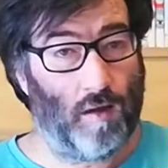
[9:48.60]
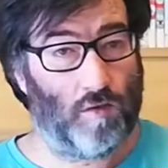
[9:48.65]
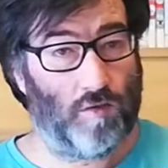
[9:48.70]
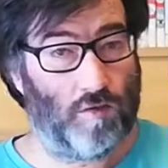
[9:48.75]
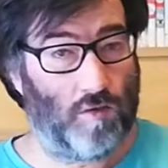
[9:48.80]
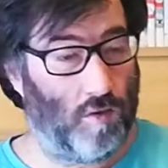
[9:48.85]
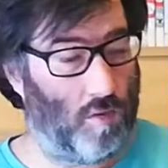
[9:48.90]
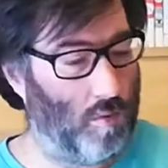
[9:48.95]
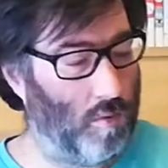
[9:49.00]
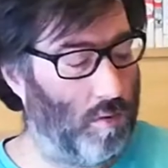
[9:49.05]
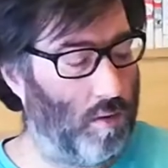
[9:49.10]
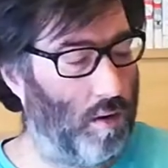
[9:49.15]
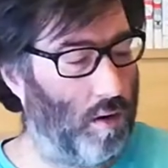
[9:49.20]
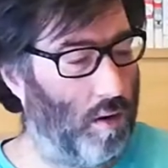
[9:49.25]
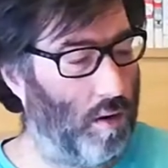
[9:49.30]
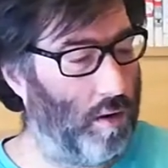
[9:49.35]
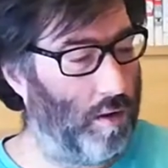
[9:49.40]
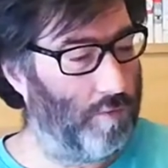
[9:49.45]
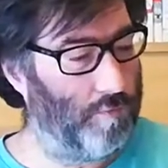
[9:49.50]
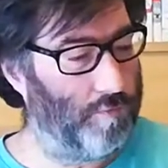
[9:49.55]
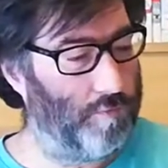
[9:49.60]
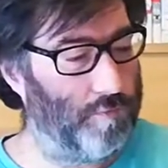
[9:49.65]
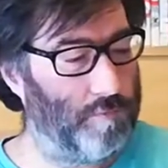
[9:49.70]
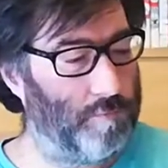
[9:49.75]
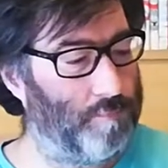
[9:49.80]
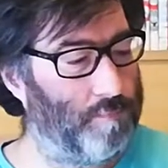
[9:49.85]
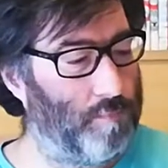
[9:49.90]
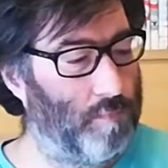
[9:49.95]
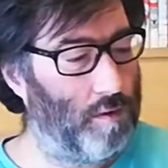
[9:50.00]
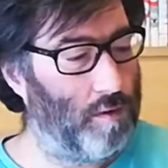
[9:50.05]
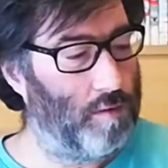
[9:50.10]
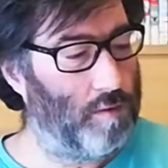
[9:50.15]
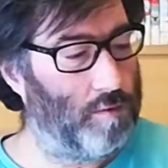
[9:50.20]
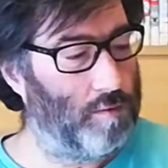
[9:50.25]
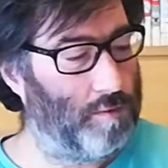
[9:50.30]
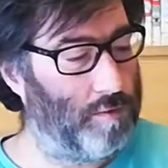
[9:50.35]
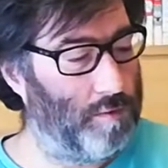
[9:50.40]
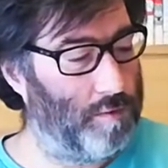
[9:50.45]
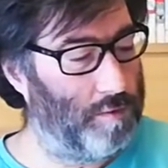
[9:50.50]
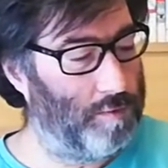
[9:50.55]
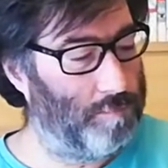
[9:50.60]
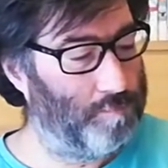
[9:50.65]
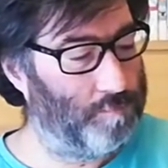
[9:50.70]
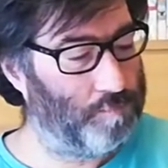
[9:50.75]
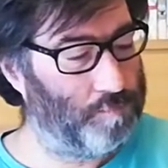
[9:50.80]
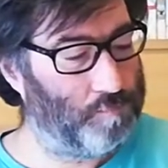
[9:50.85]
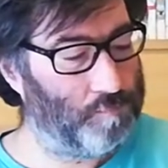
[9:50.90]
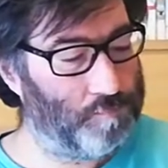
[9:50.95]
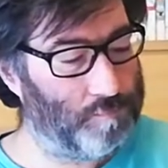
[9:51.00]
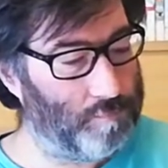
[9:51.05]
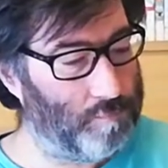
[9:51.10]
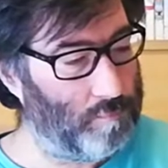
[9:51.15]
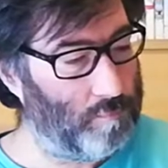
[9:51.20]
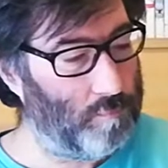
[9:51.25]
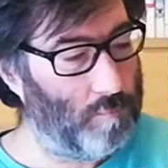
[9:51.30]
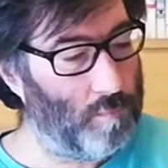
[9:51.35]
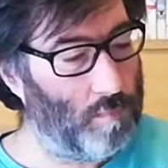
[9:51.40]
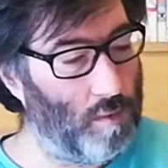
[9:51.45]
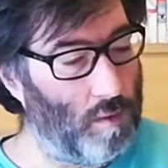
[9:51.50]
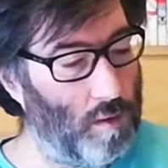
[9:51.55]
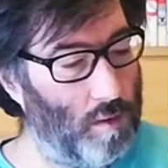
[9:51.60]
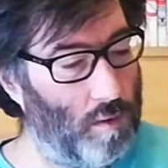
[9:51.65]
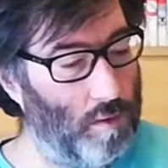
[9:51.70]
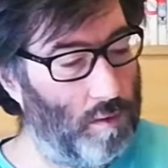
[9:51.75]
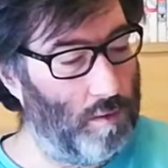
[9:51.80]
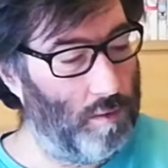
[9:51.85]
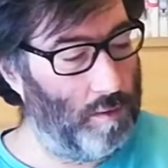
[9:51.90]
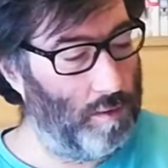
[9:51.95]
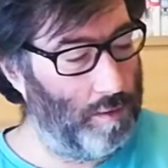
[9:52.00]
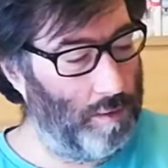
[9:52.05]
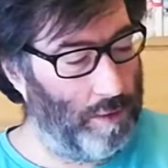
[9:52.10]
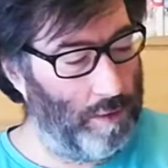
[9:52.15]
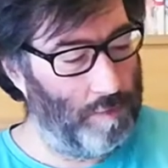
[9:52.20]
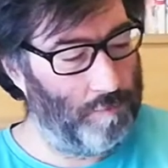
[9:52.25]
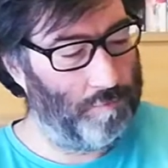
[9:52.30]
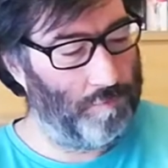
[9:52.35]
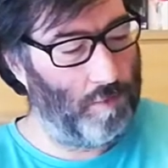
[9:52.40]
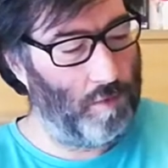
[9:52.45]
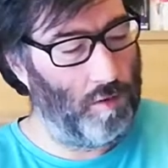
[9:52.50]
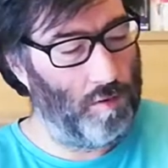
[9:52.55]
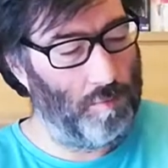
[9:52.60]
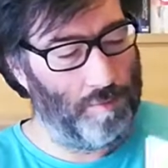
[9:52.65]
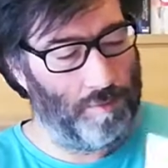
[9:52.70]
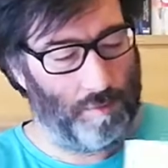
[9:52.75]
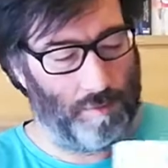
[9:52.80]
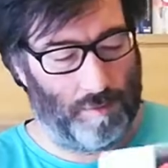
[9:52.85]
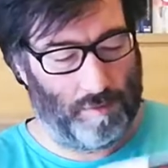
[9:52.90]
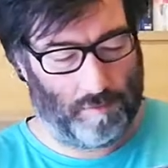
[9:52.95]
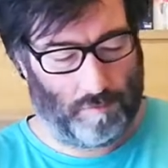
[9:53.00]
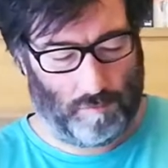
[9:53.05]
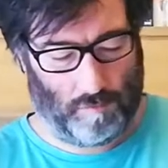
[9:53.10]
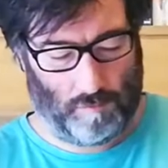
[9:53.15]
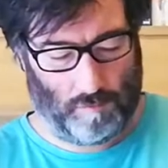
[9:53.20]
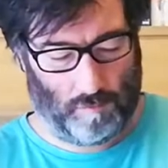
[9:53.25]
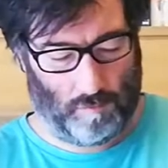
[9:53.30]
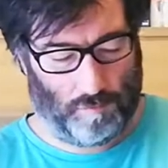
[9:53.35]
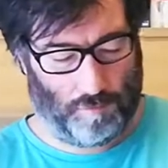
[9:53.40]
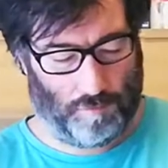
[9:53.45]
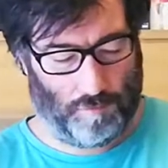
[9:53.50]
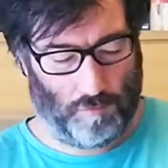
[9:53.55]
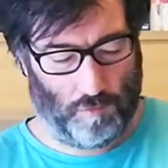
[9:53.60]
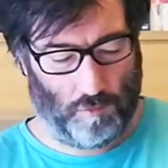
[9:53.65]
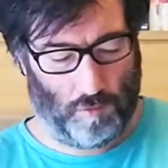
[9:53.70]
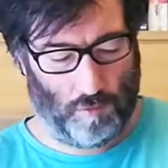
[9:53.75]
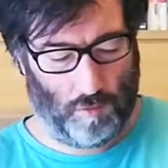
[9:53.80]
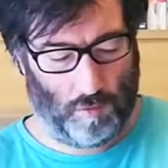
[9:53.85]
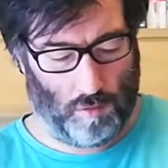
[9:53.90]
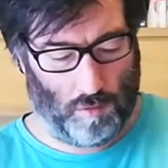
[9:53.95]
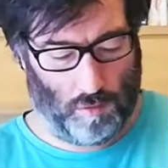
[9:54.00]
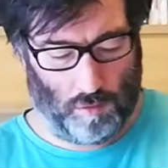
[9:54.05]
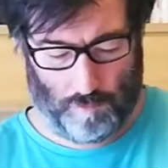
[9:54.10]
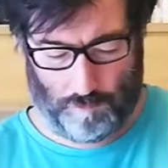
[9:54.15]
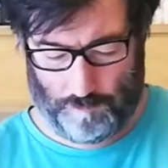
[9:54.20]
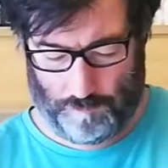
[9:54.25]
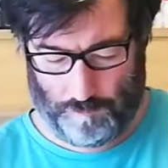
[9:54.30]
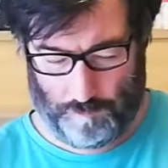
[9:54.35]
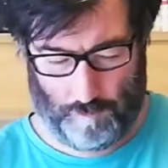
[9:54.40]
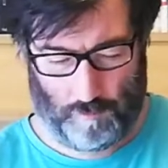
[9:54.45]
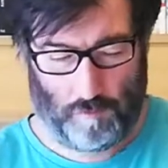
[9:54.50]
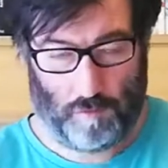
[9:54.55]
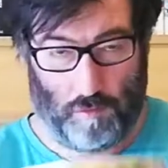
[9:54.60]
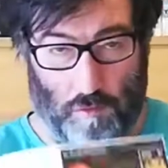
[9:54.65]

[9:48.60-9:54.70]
also love the uh, envelope it's full of